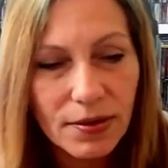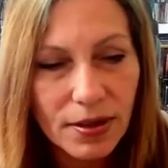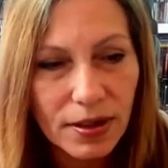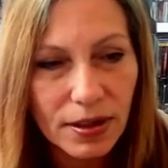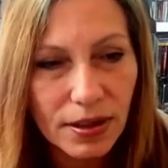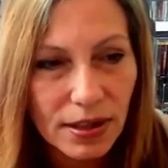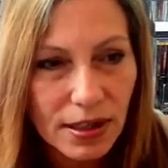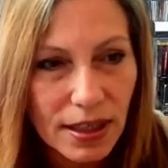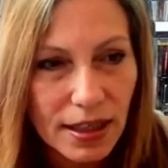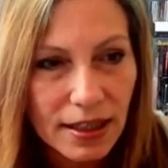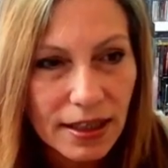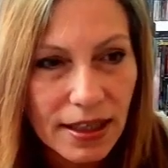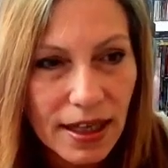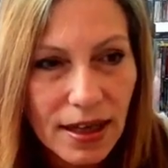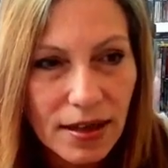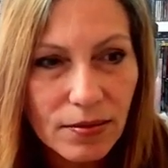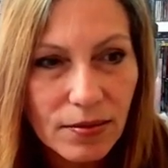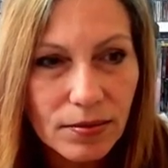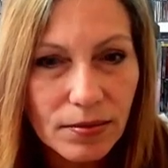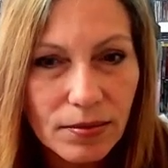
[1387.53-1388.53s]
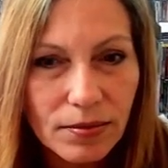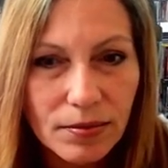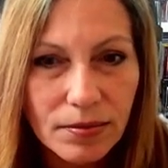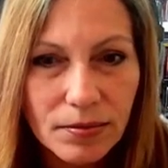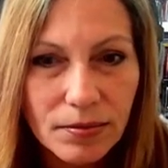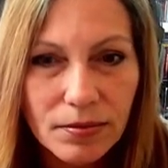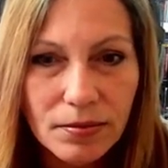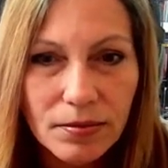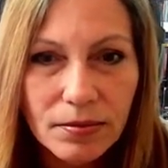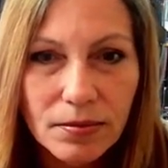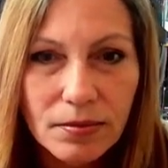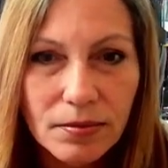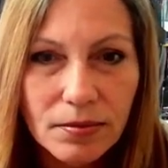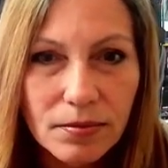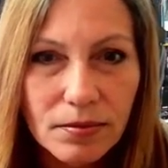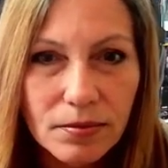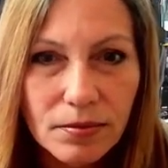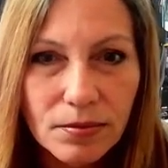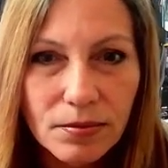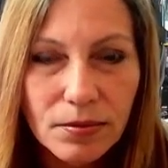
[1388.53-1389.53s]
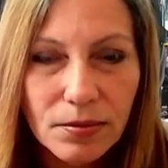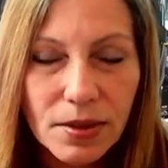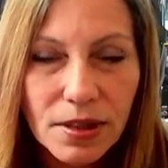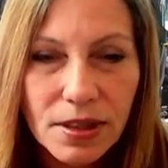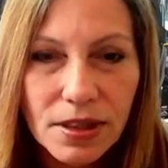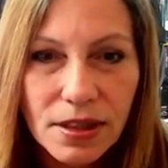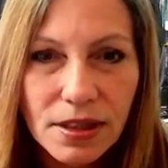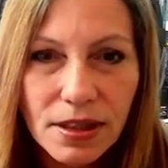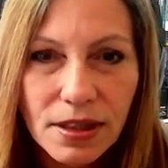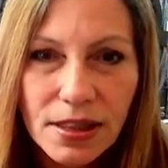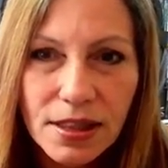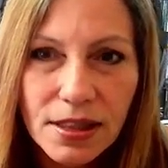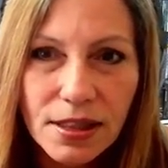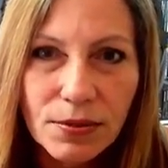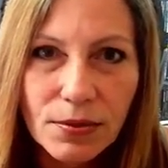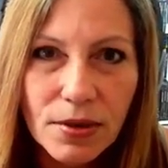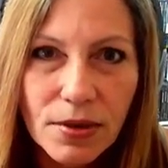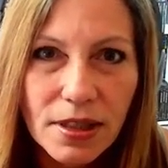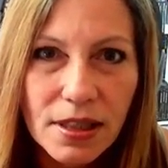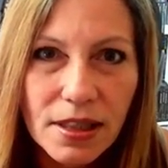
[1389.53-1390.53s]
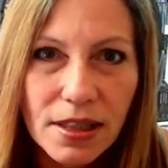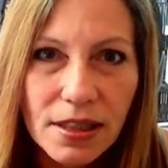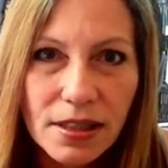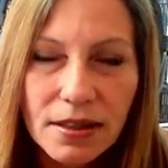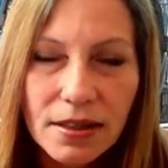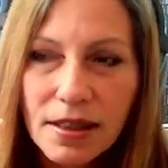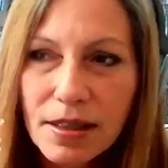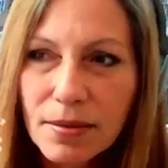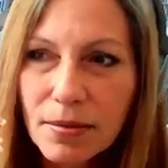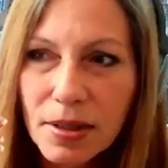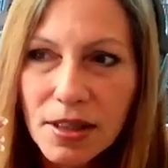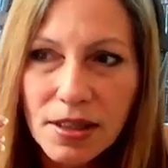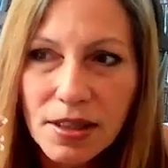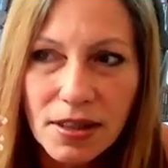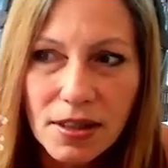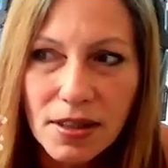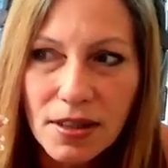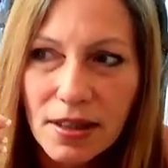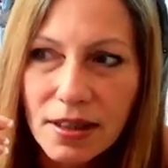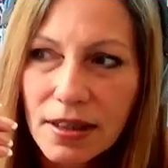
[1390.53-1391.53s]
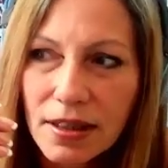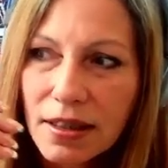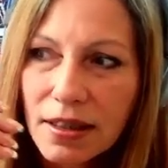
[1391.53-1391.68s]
it looks like that one is one, but it's not.